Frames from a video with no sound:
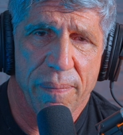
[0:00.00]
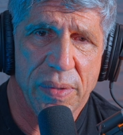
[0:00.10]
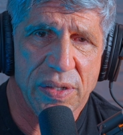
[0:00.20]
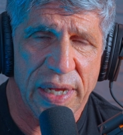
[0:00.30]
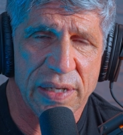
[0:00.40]

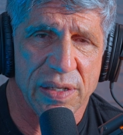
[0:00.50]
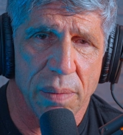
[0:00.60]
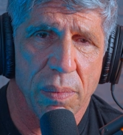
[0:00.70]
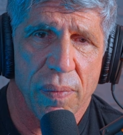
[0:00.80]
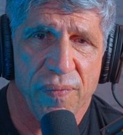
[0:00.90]

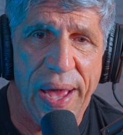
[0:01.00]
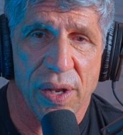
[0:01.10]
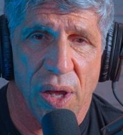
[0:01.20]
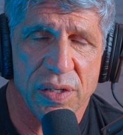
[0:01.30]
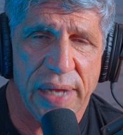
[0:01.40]
system, fat
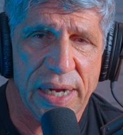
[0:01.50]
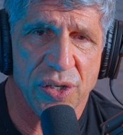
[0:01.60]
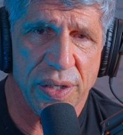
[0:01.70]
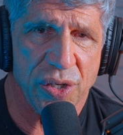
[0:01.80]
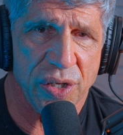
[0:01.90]
loss,
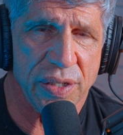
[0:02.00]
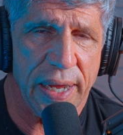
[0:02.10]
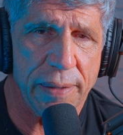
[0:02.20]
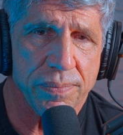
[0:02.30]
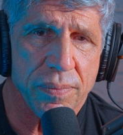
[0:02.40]
actually, I should
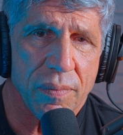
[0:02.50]
say.